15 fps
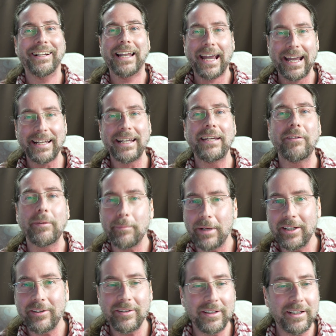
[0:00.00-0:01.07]
And I even
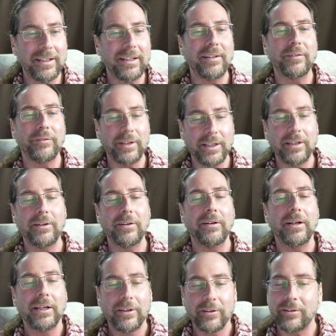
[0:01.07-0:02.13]
mentioned it in the video.
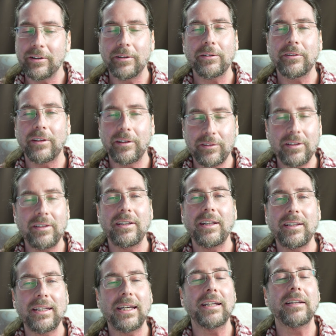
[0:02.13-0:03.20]
So she
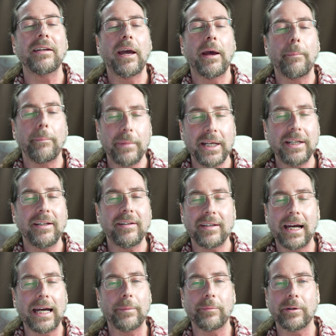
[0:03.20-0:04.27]
did that many
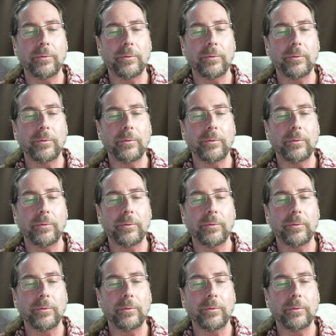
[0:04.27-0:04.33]
times.